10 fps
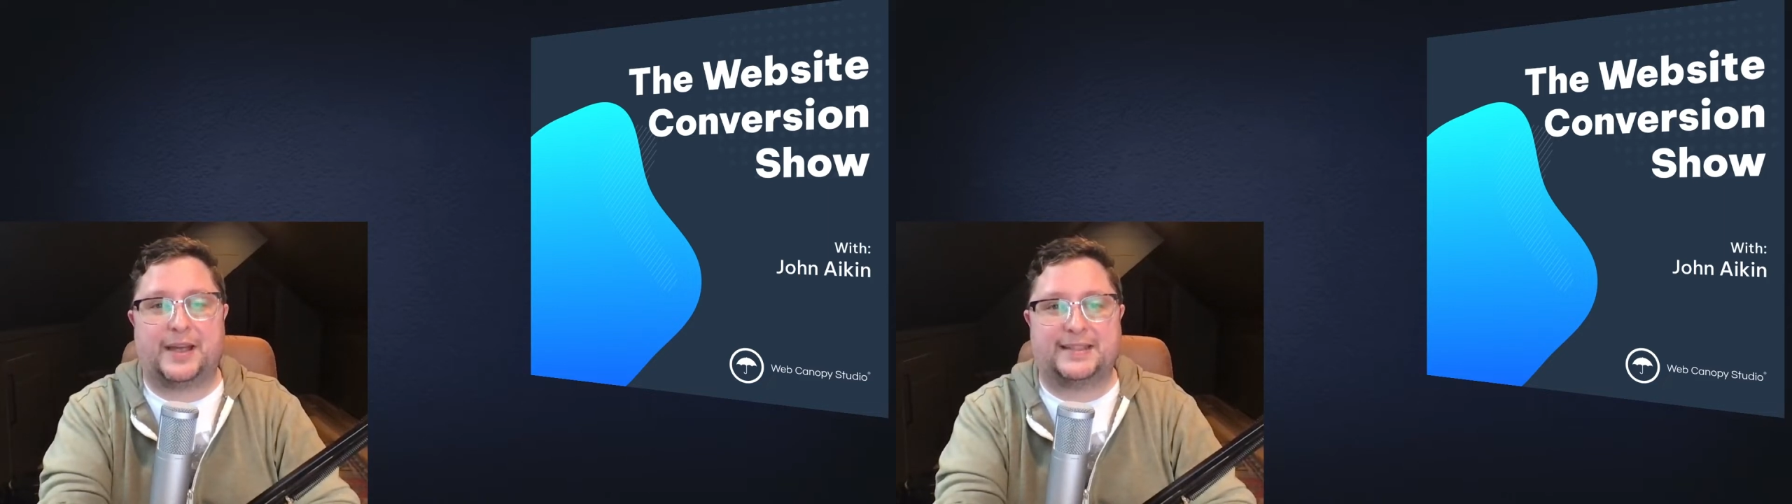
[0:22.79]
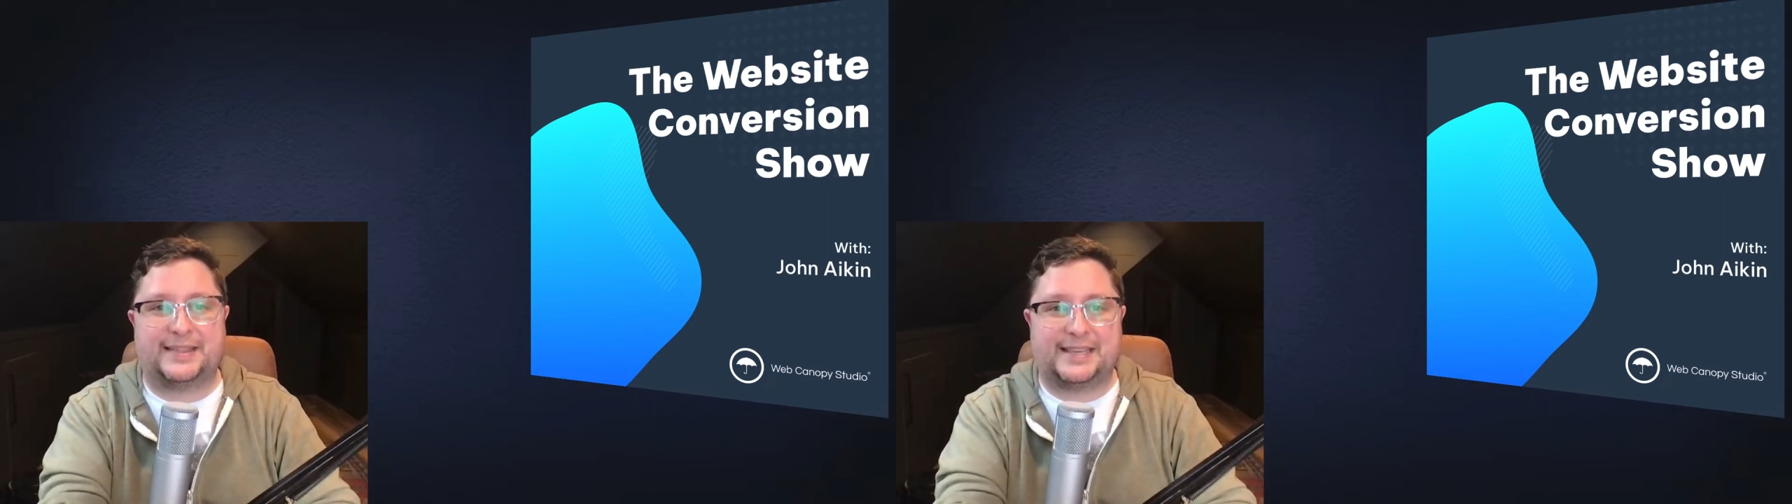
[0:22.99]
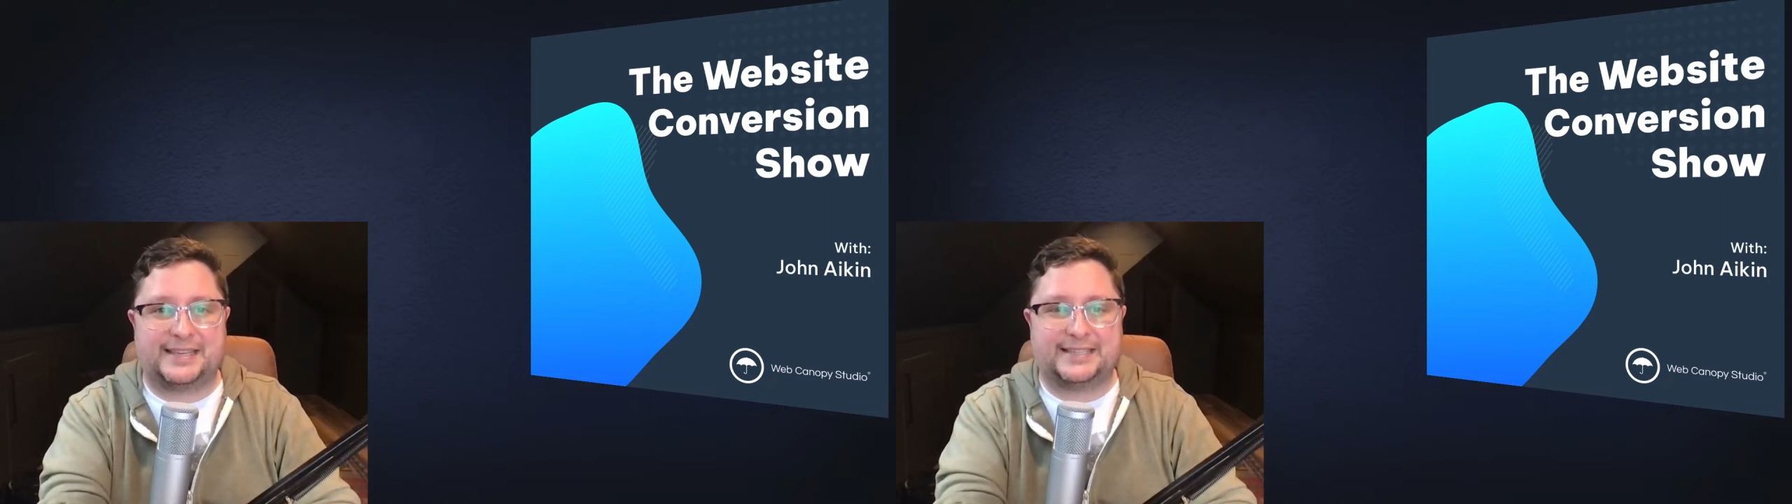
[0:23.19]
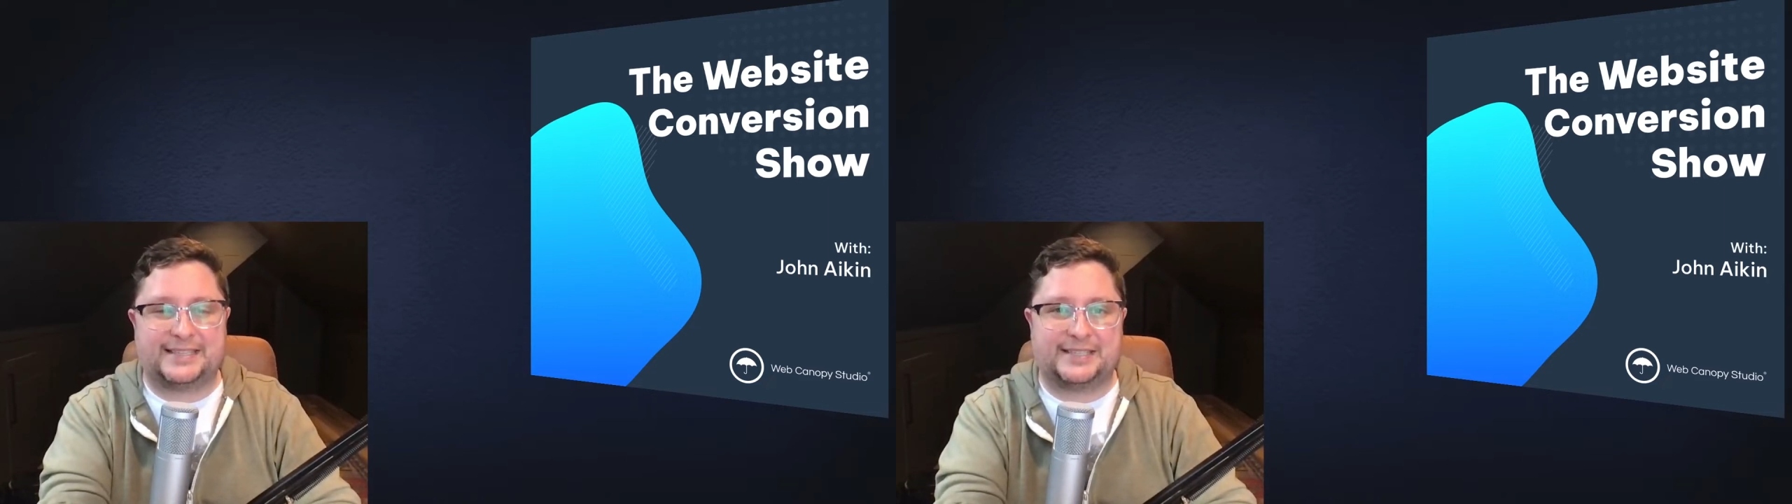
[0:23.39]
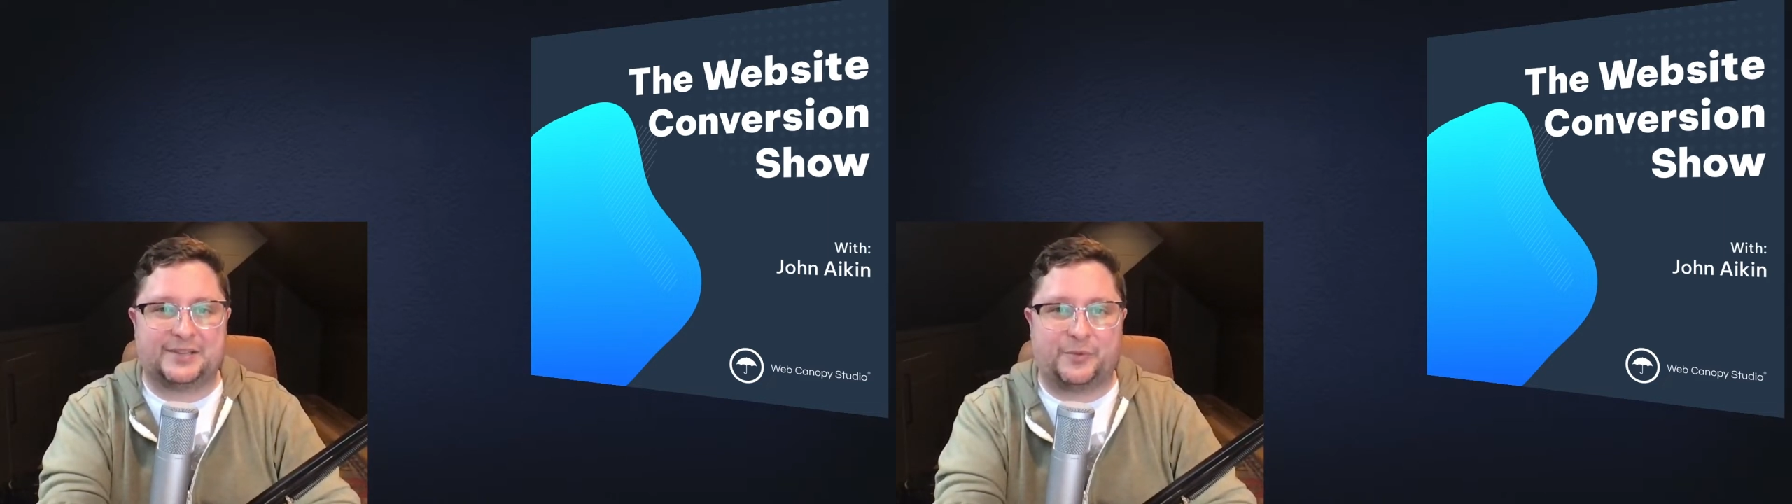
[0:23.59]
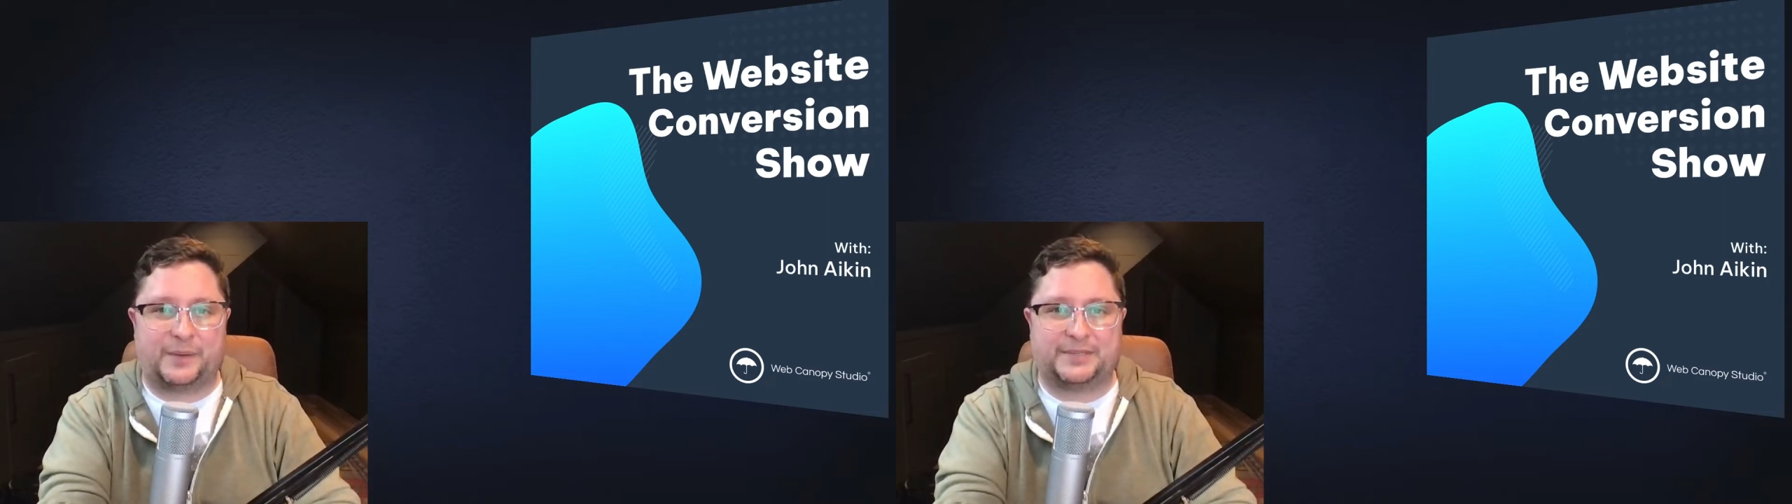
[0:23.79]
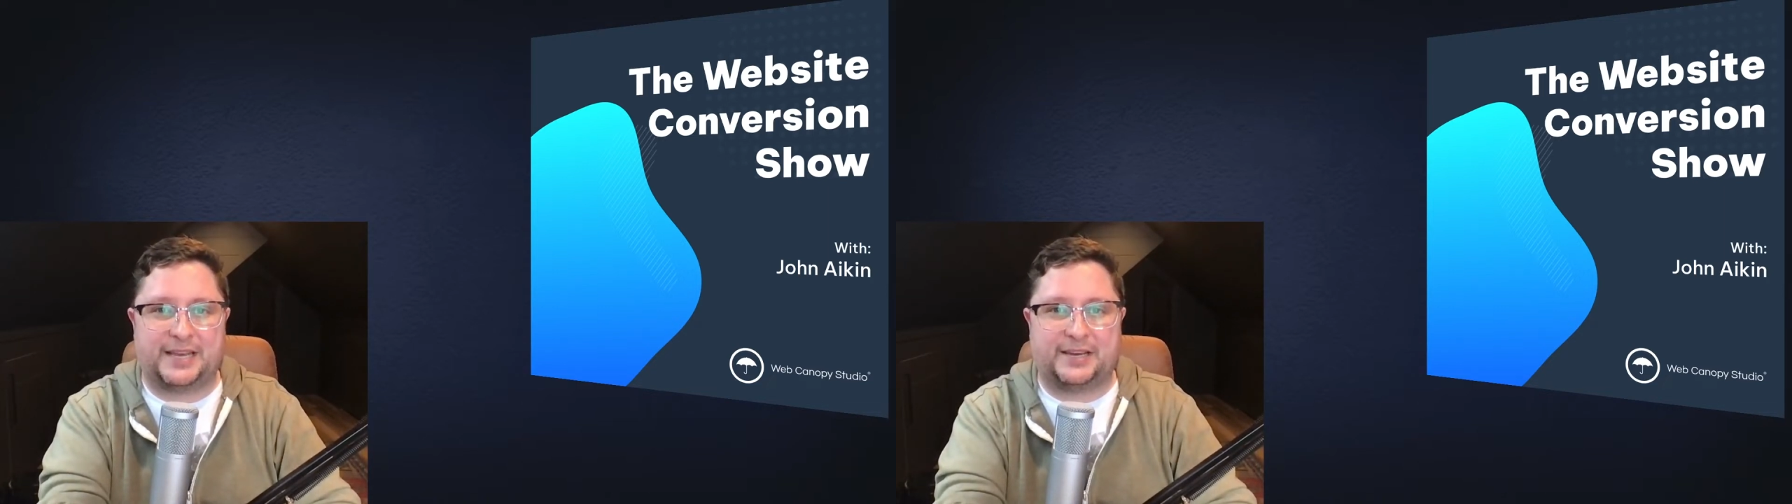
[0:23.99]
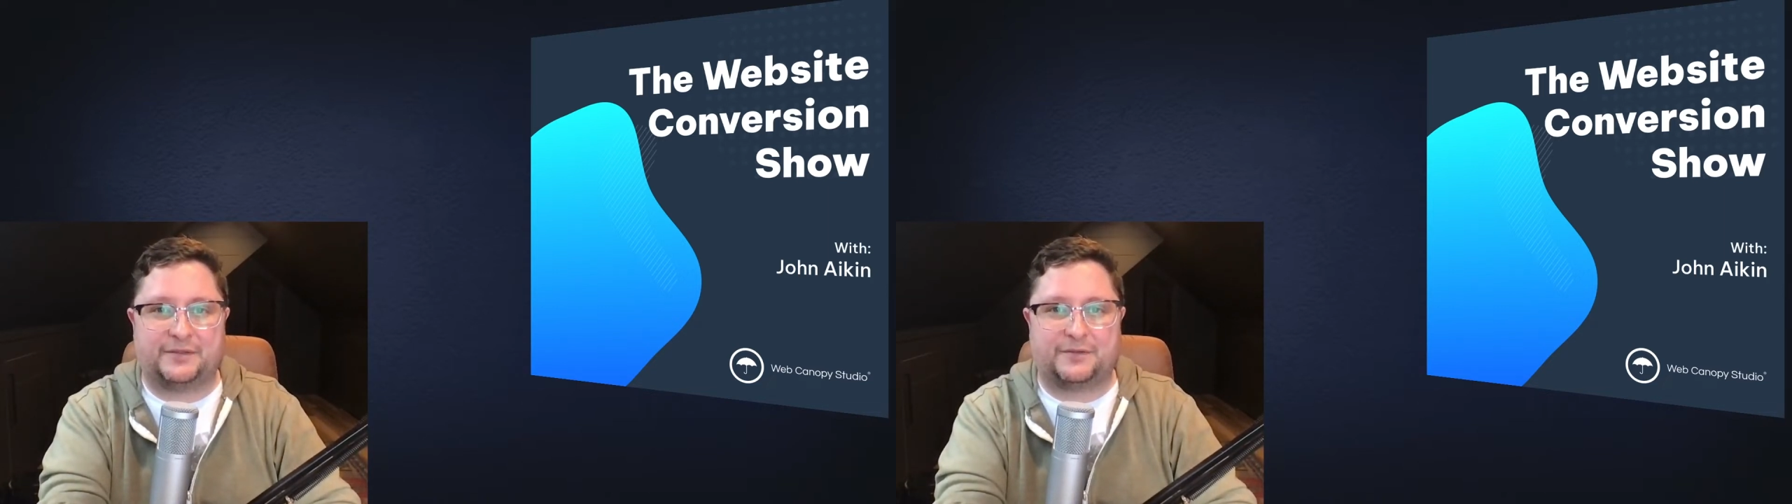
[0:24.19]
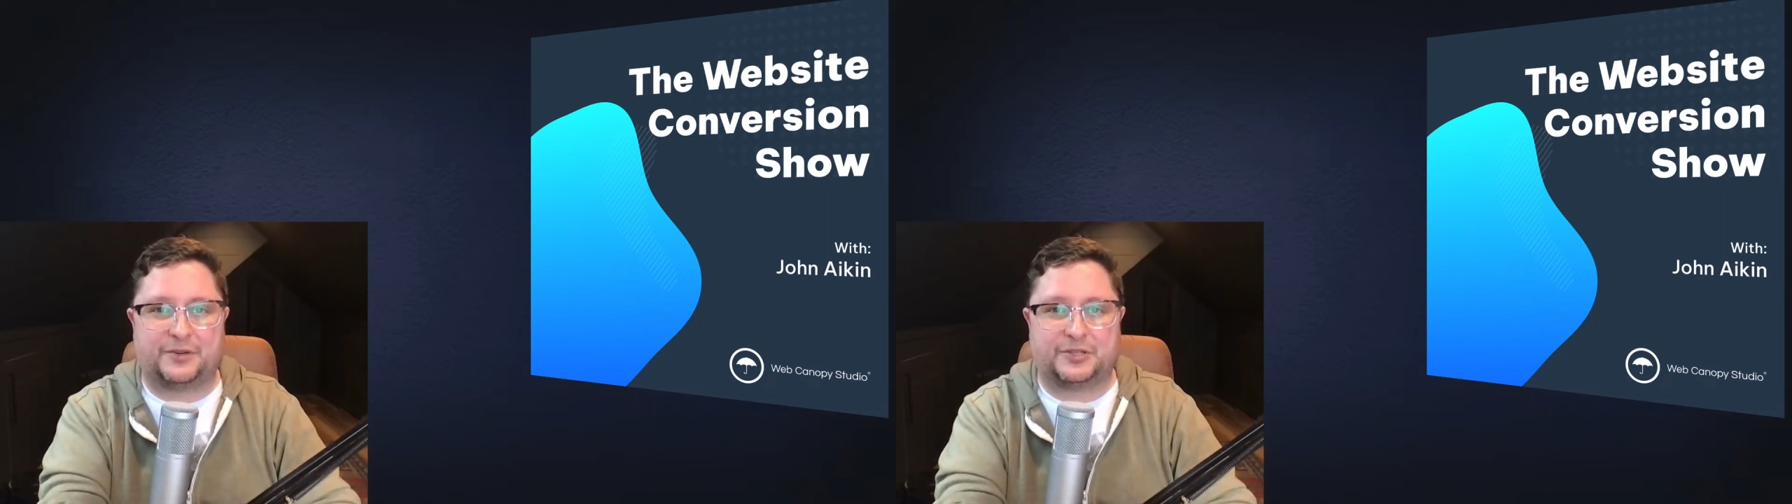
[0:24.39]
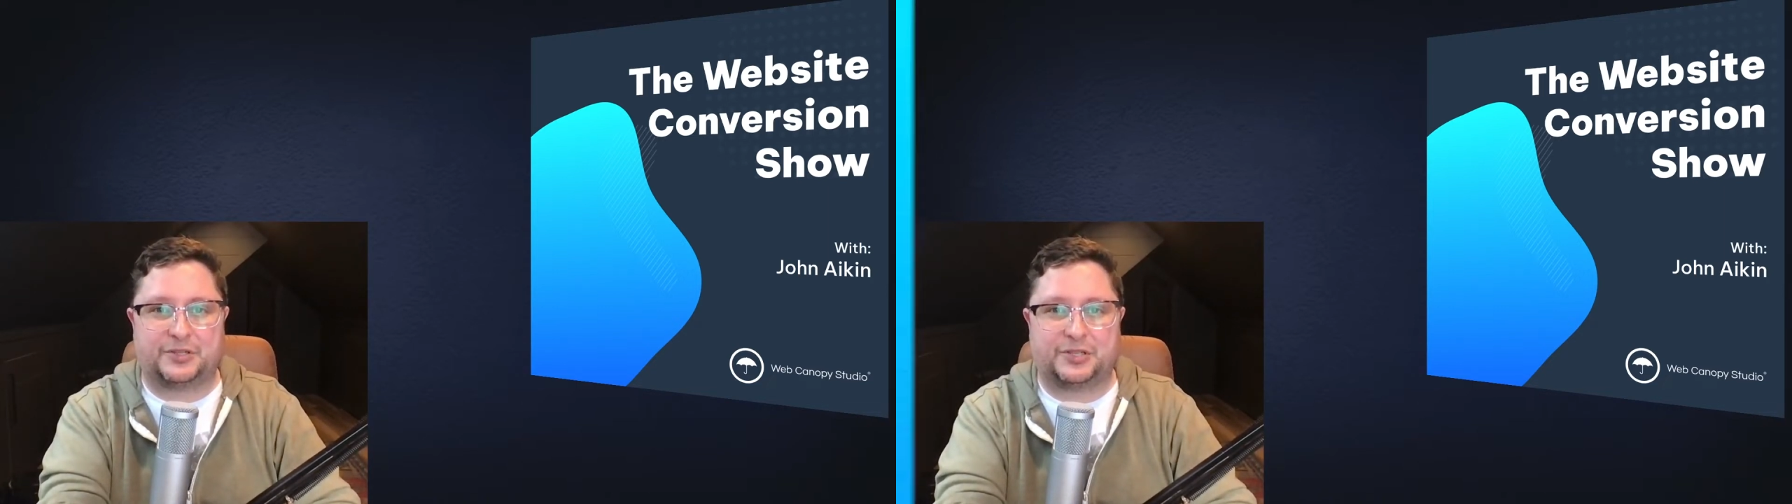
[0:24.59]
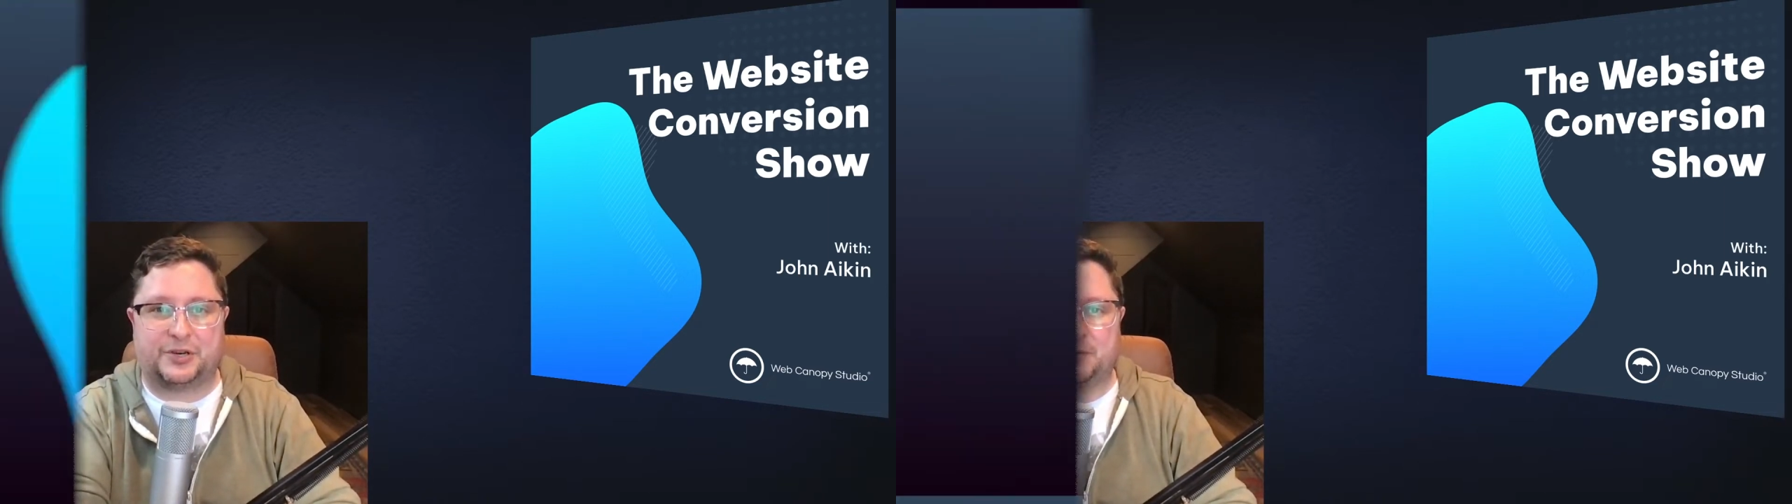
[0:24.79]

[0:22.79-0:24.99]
and this is the Website Conversion Show.